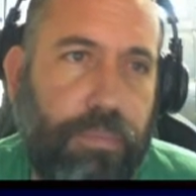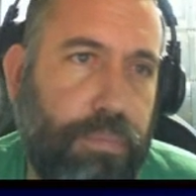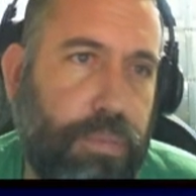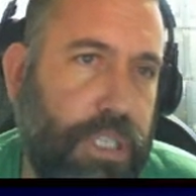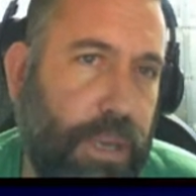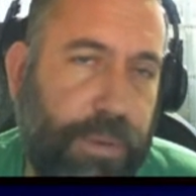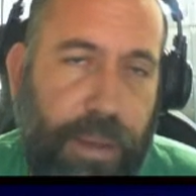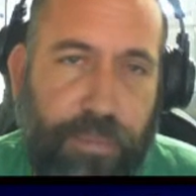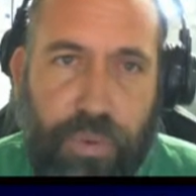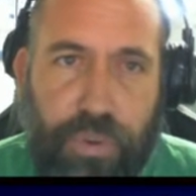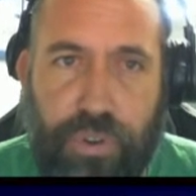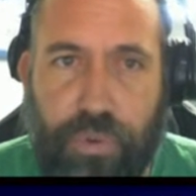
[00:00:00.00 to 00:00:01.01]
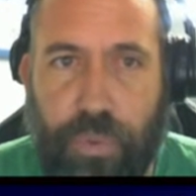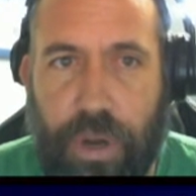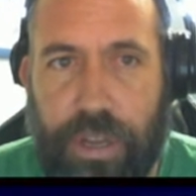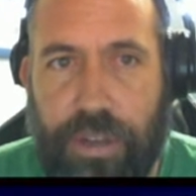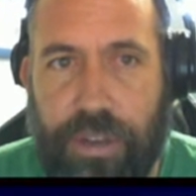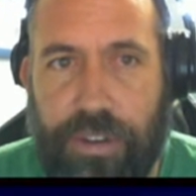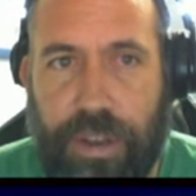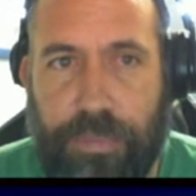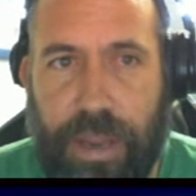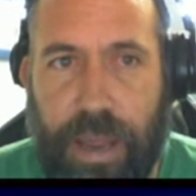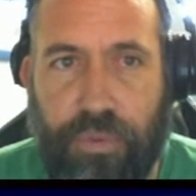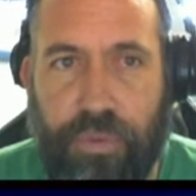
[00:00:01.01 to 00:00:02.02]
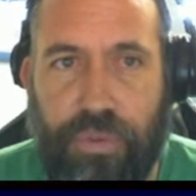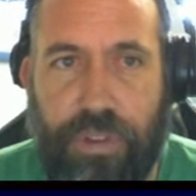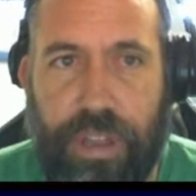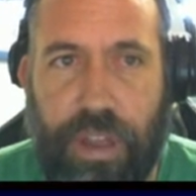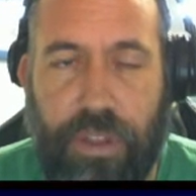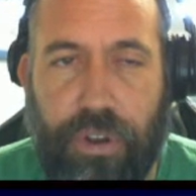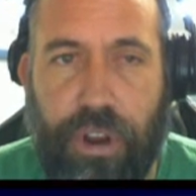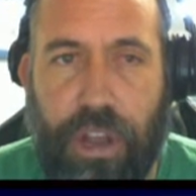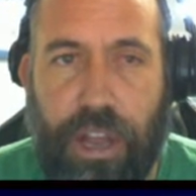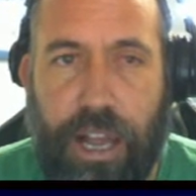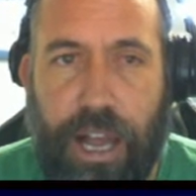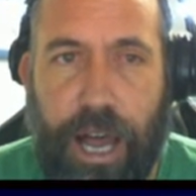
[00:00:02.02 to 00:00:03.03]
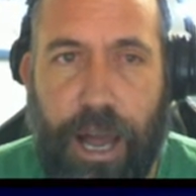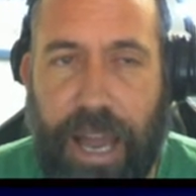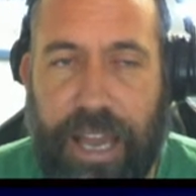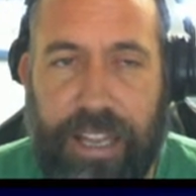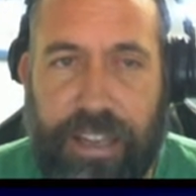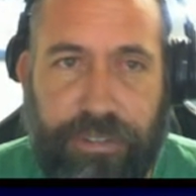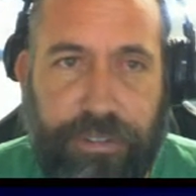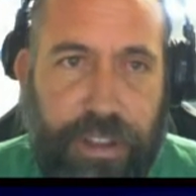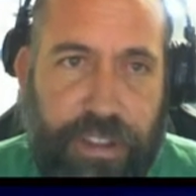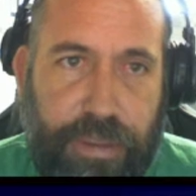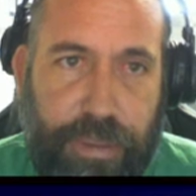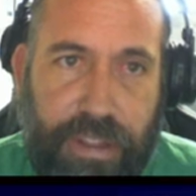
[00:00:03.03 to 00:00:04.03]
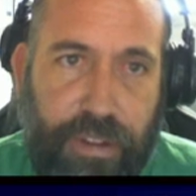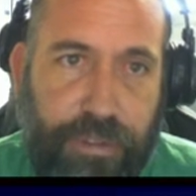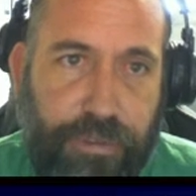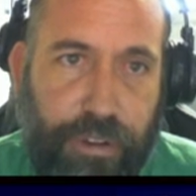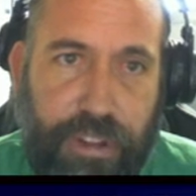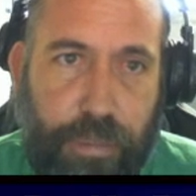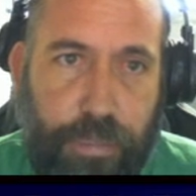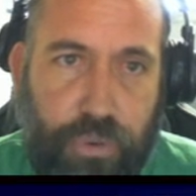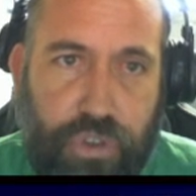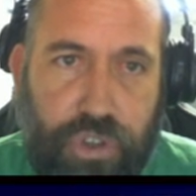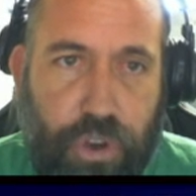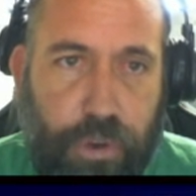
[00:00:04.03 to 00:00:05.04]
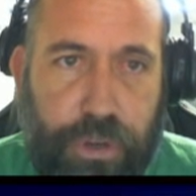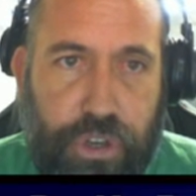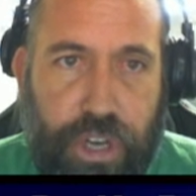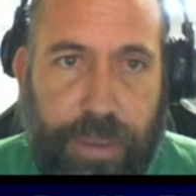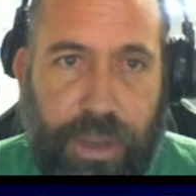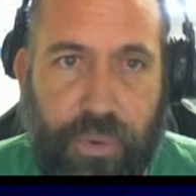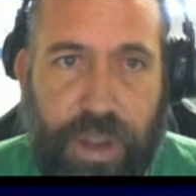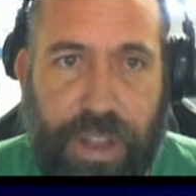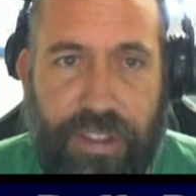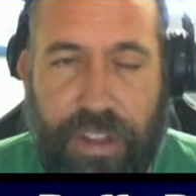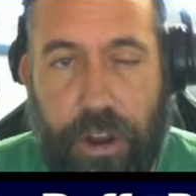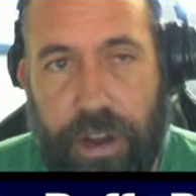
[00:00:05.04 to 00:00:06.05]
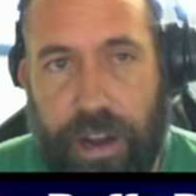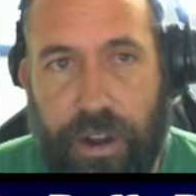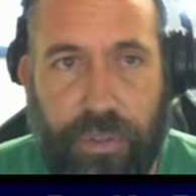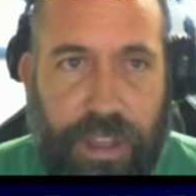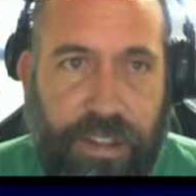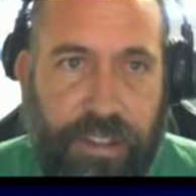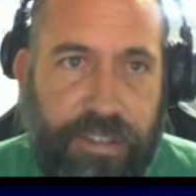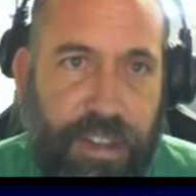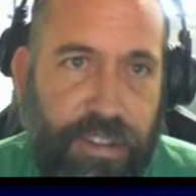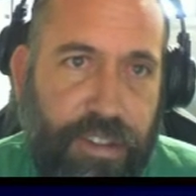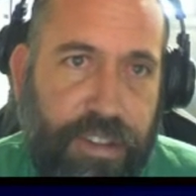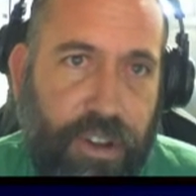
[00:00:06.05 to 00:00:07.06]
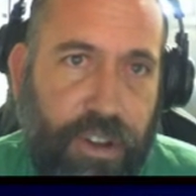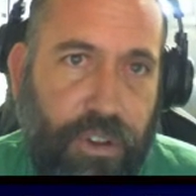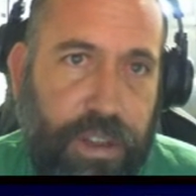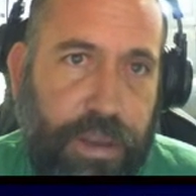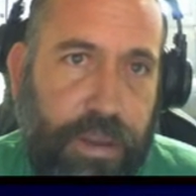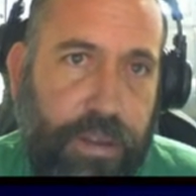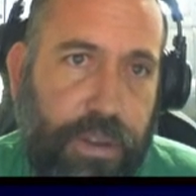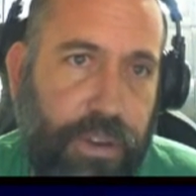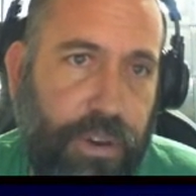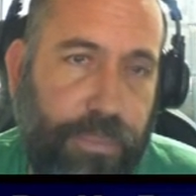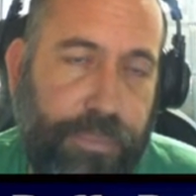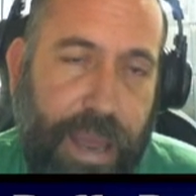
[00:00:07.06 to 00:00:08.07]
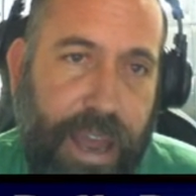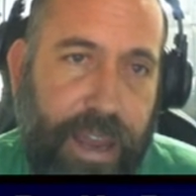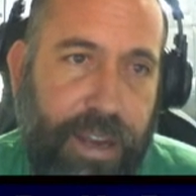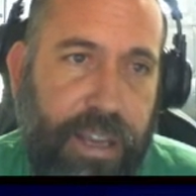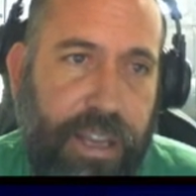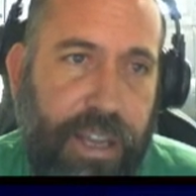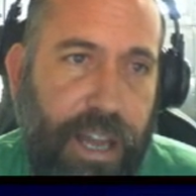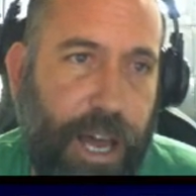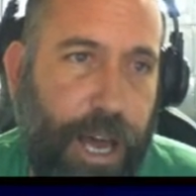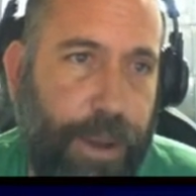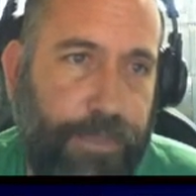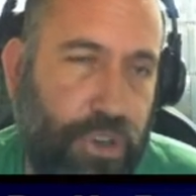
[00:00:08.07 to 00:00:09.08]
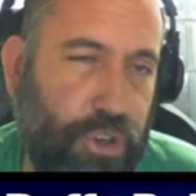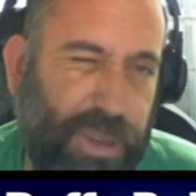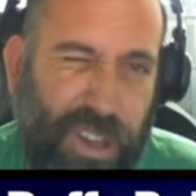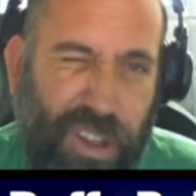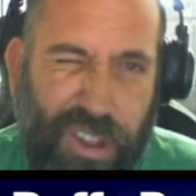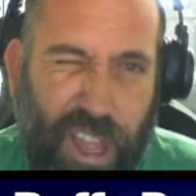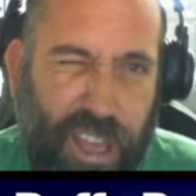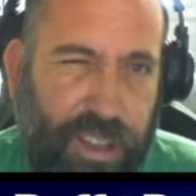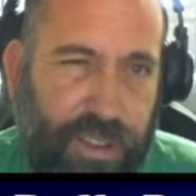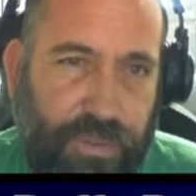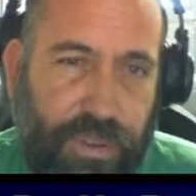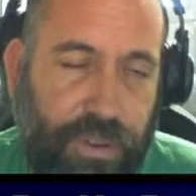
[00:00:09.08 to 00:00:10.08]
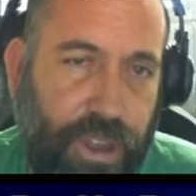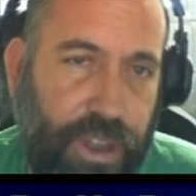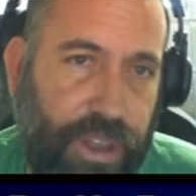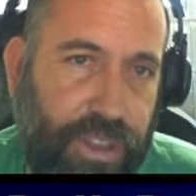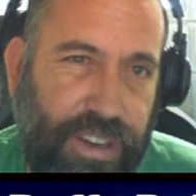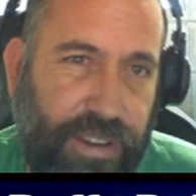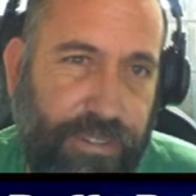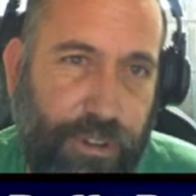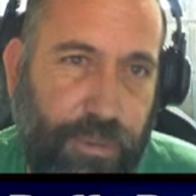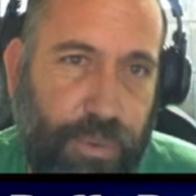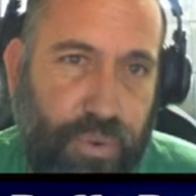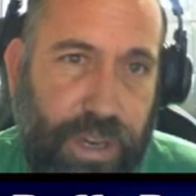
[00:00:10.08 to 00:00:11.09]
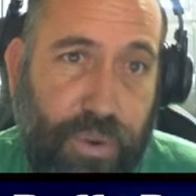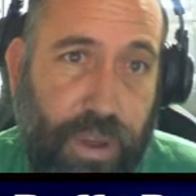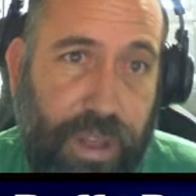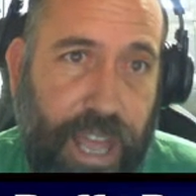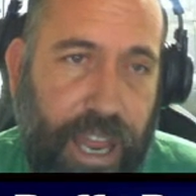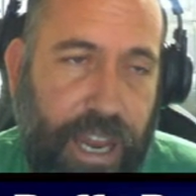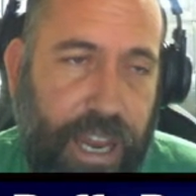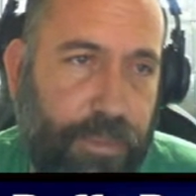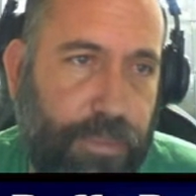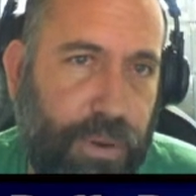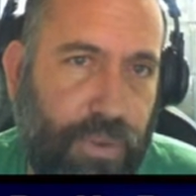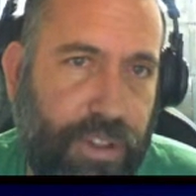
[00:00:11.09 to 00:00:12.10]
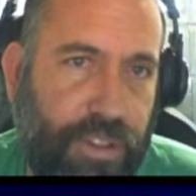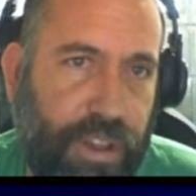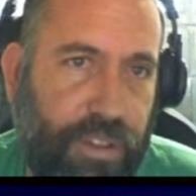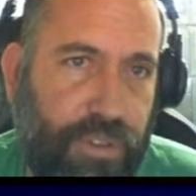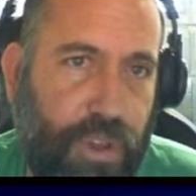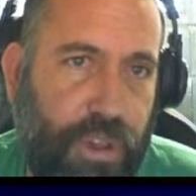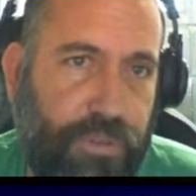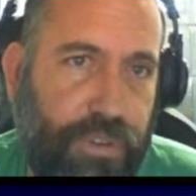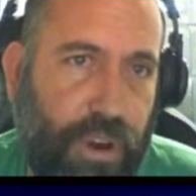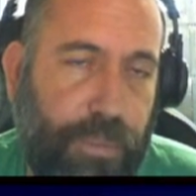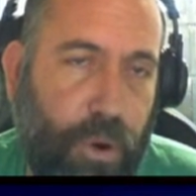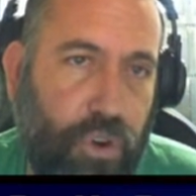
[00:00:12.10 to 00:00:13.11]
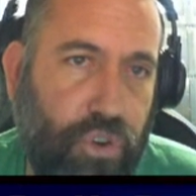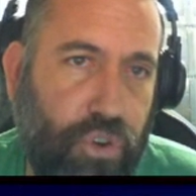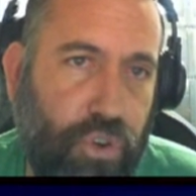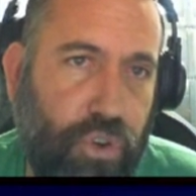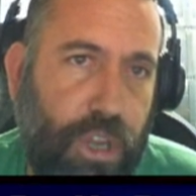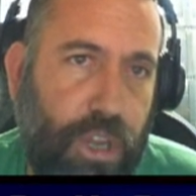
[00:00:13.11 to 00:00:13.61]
sometimes we'll do one, sometimes we'll do the other. I could definitely see myself, for example, just open jamming queens there, and I don't think it's necessarily, you know, bad, just because like the difference between doing that and min raising is very marginal.